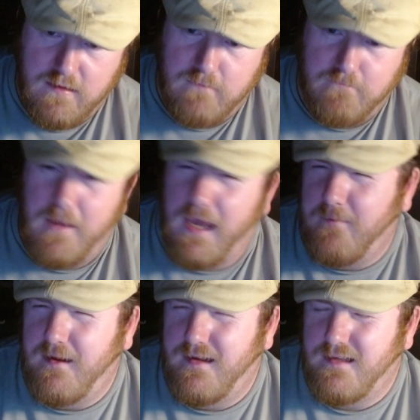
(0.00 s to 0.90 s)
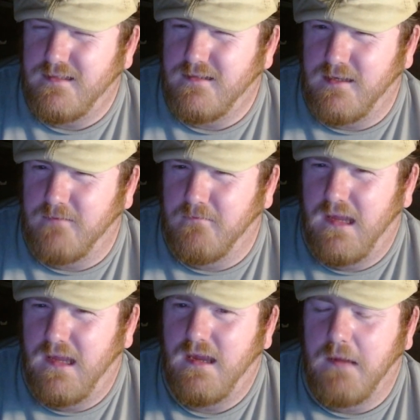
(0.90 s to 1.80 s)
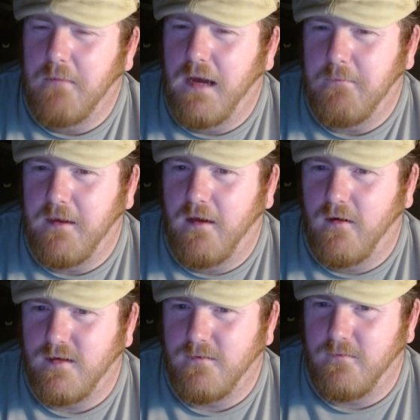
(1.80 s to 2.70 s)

maybe deserts. It might be hard to